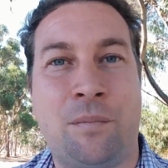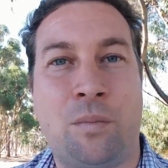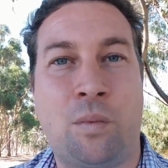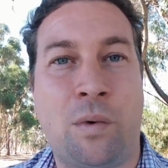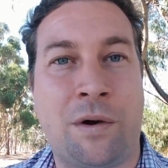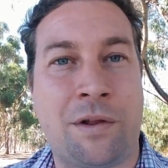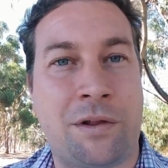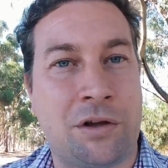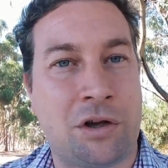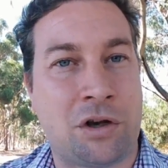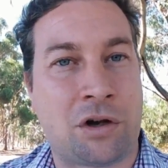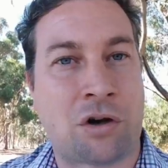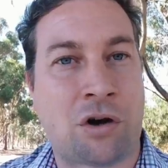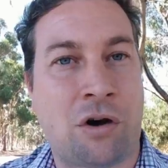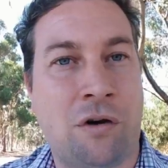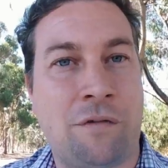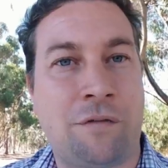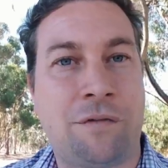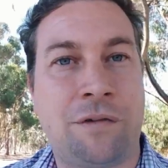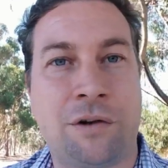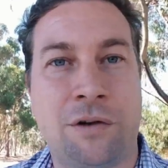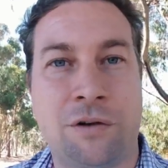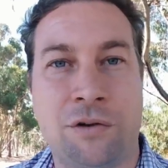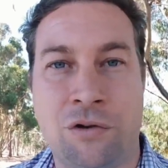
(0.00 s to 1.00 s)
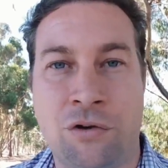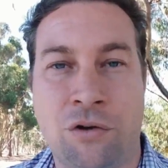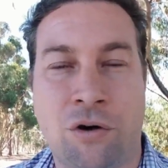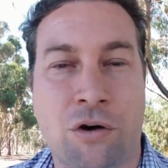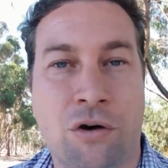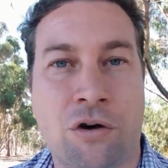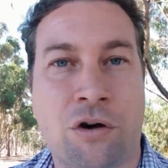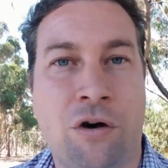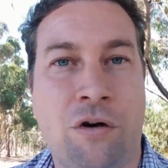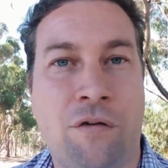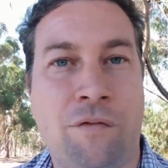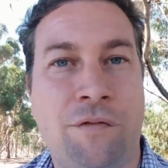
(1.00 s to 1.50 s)
Whether you're confident,
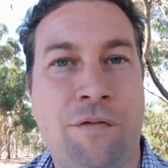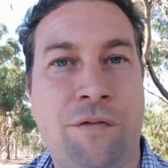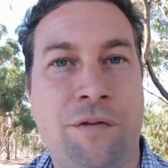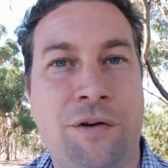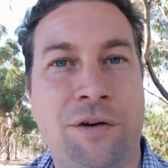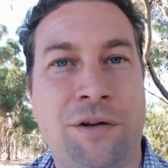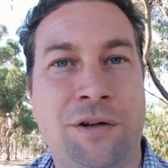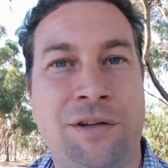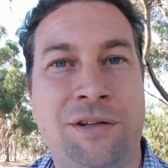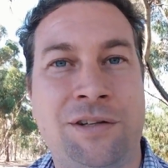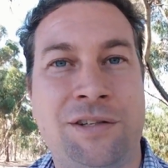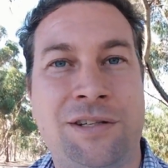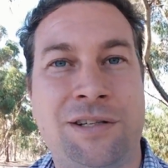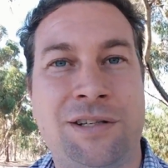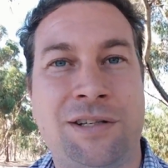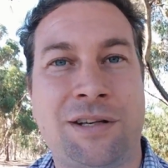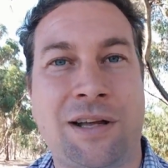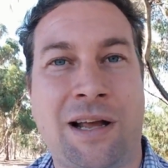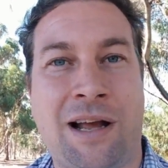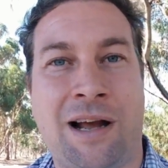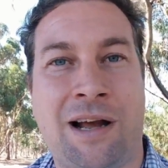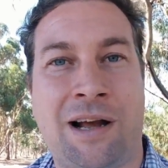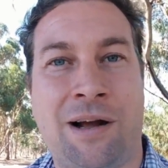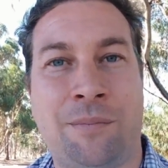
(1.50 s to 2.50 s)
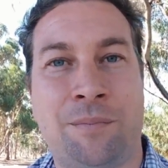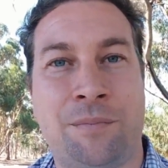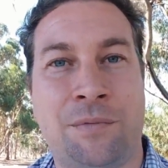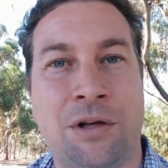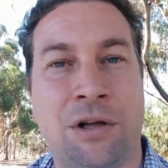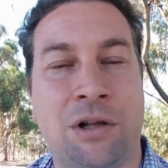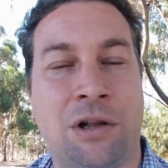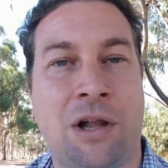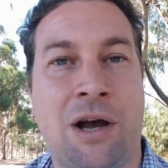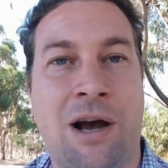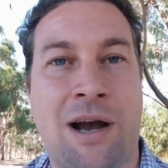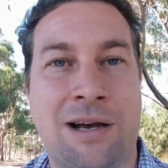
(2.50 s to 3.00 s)
not confident,
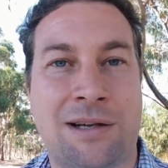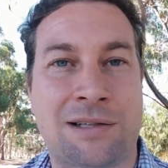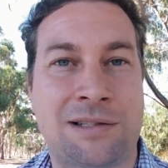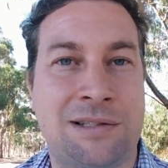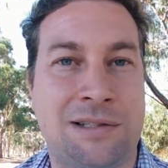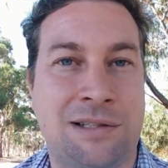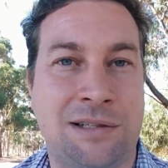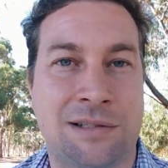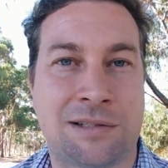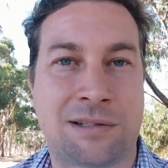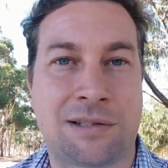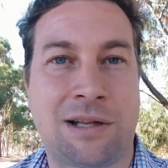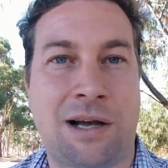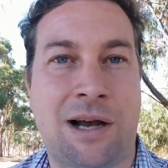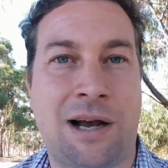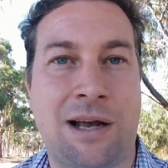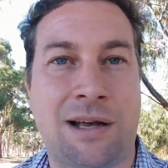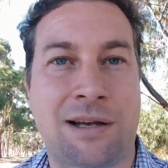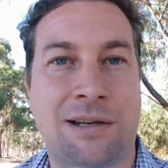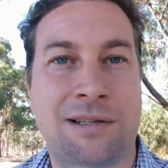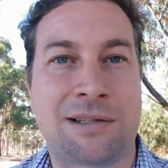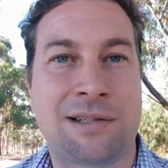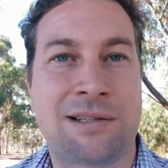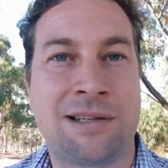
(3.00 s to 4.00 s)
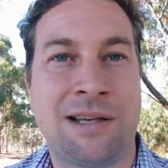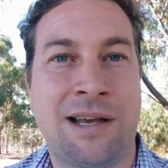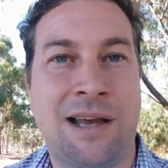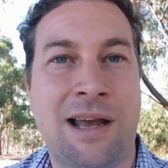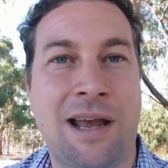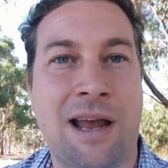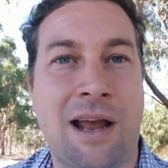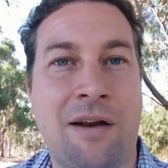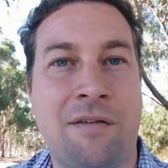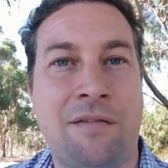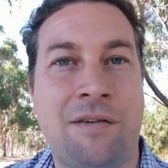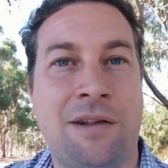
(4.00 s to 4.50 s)
your likes, dislikes,
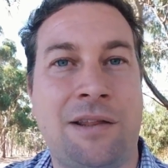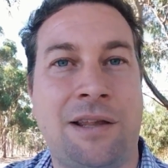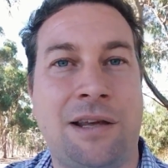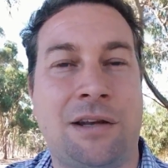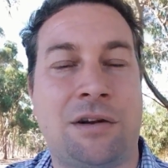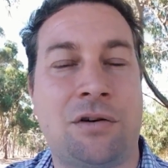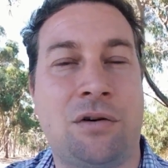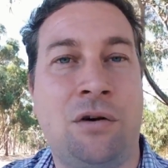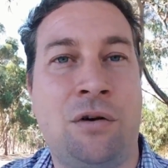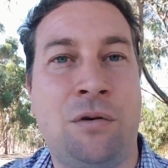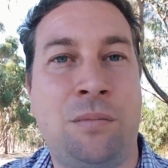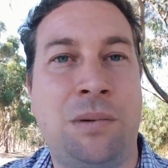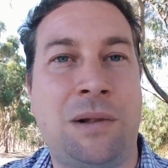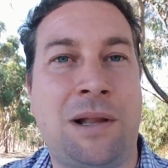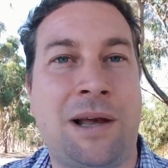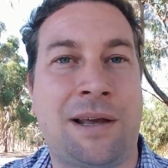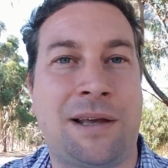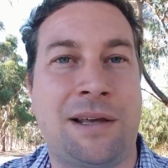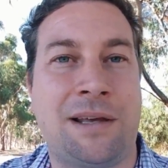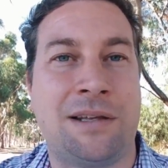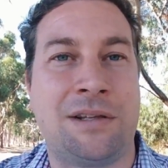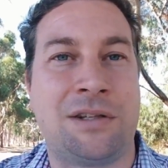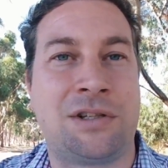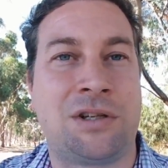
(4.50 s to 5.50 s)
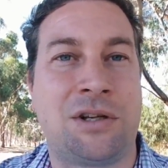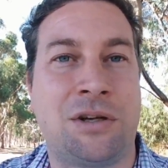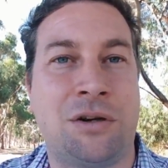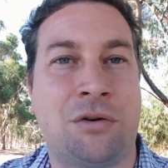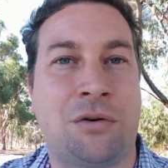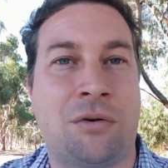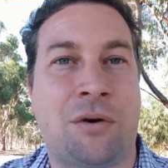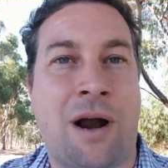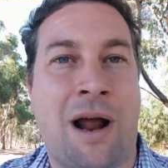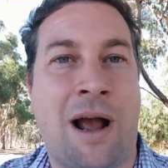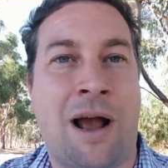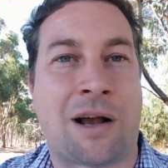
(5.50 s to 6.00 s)
everything all play into
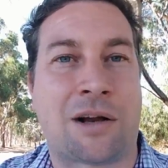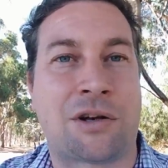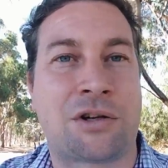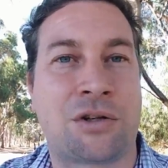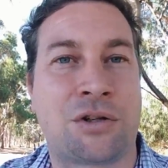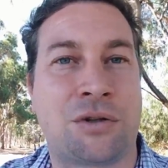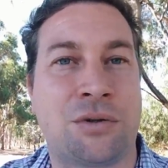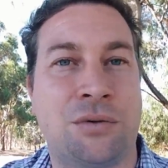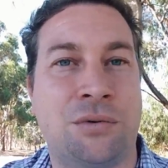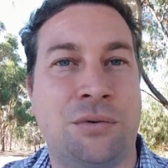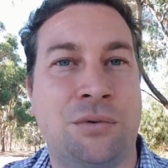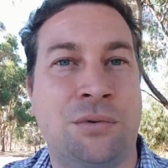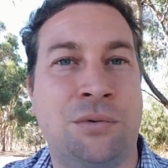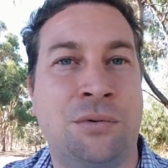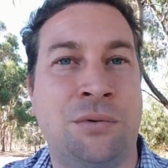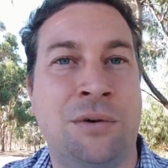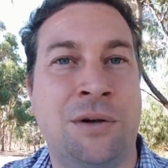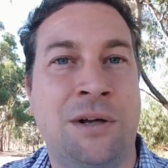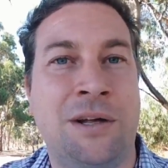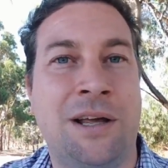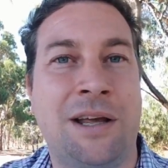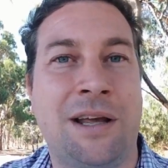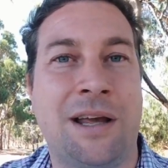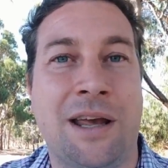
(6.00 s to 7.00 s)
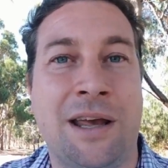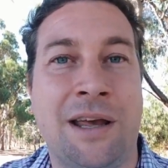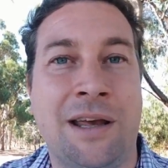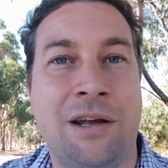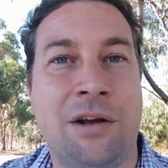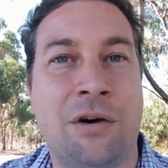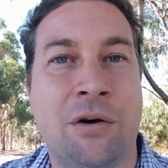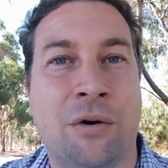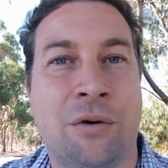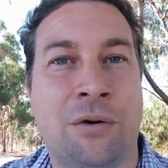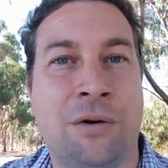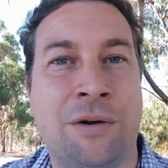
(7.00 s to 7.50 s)
your actual
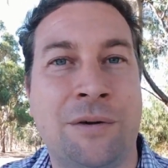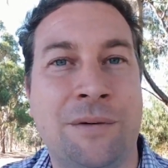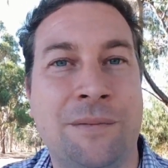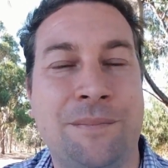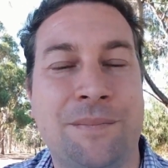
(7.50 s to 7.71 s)
ego.